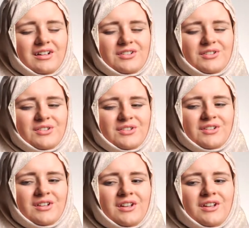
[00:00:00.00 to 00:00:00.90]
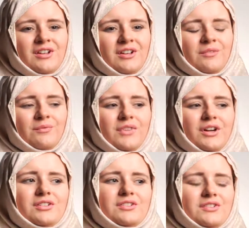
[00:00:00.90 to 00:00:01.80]
I just
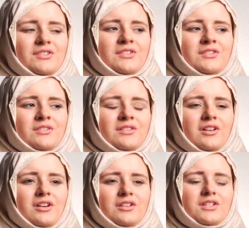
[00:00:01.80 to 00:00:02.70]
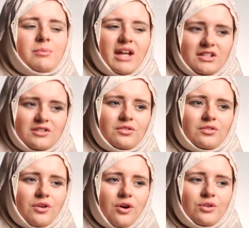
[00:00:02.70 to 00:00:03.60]
kind of depended
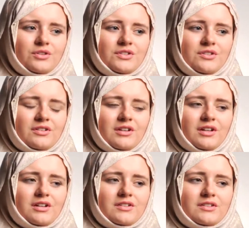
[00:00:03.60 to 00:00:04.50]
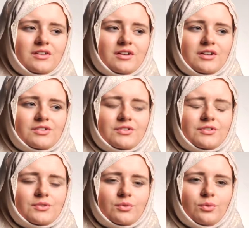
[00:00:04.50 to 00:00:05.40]
on God, and I
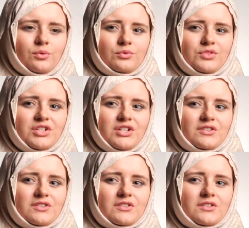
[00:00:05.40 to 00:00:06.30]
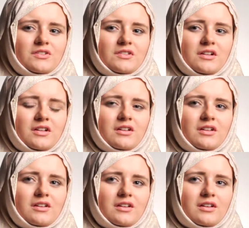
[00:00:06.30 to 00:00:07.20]
just saw Jesus as,
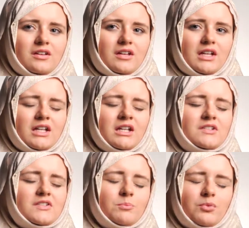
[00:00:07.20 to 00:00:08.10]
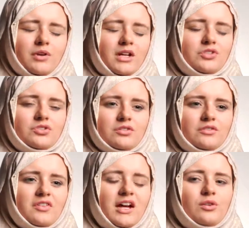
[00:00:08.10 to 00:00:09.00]
like, an inspiration
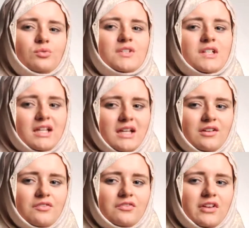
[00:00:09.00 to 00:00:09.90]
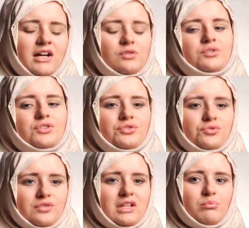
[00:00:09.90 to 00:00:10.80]
of how to live, how to
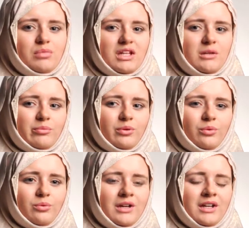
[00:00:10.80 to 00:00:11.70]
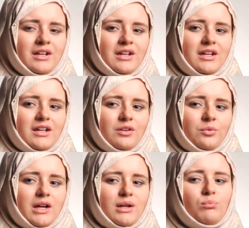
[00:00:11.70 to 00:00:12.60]
treat people in a
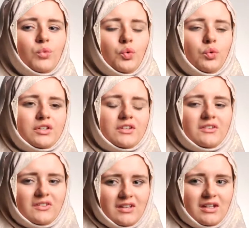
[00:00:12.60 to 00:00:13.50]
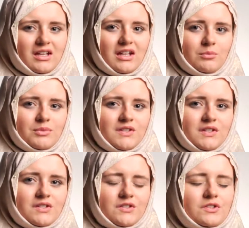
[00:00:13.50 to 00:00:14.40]
way, more than seeing him as
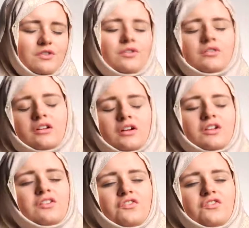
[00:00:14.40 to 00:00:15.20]
this godlike